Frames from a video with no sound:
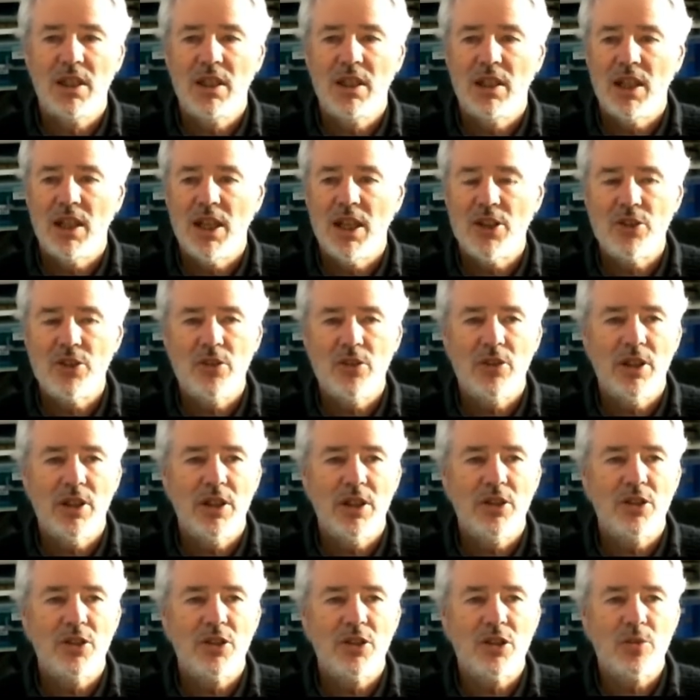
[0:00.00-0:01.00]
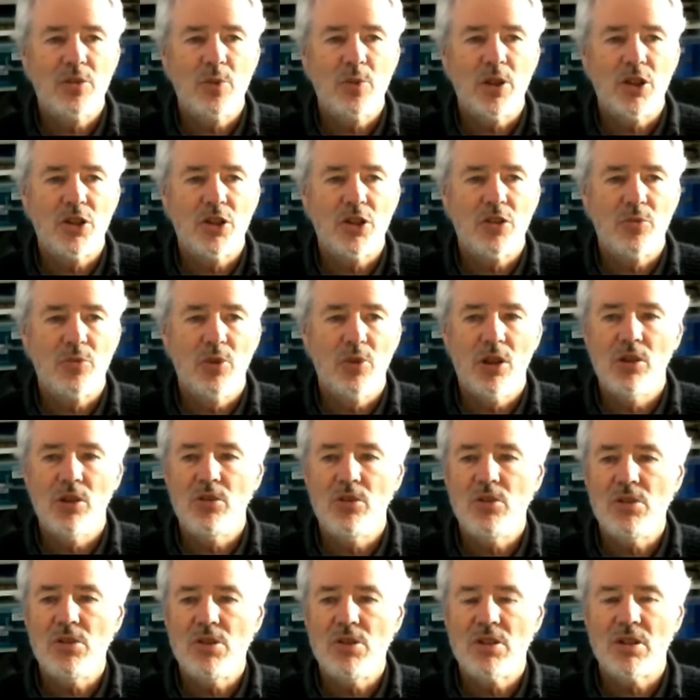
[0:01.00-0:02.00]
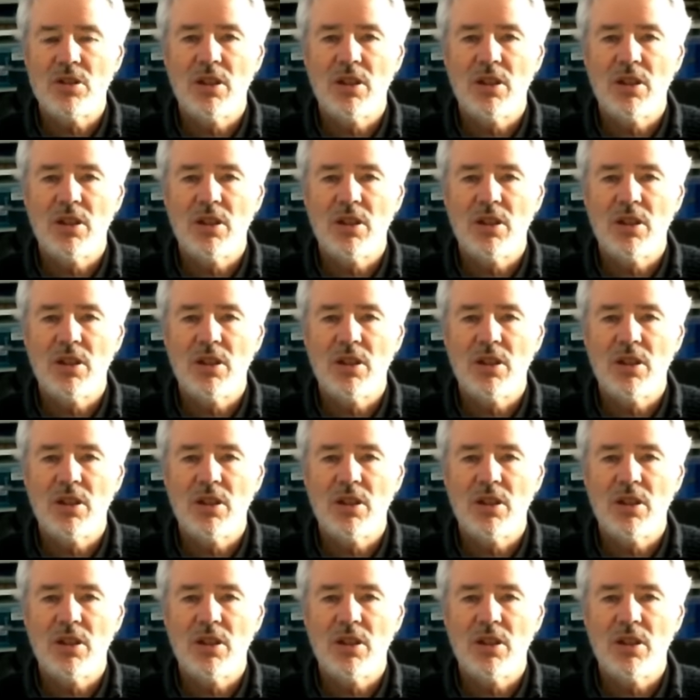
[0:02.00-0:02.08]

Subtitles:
I shall then switch roles,